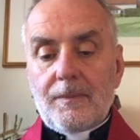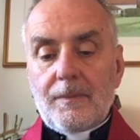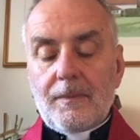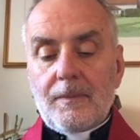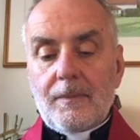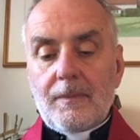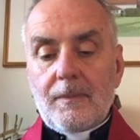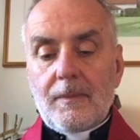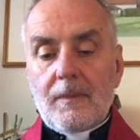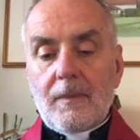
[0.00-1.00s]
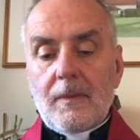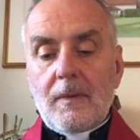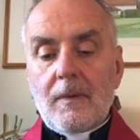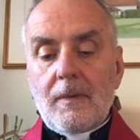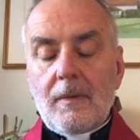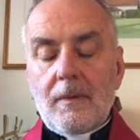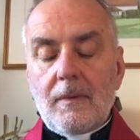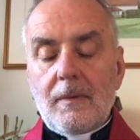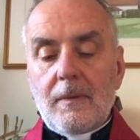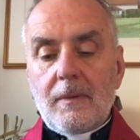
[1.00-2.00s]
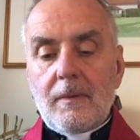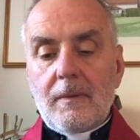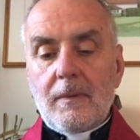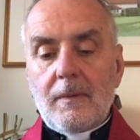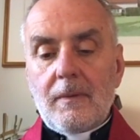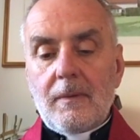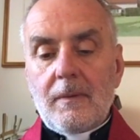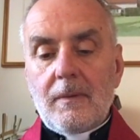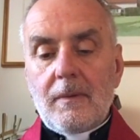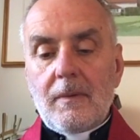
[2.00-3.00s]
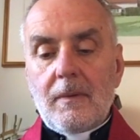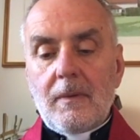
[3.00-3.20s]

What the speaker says: Nothing is said.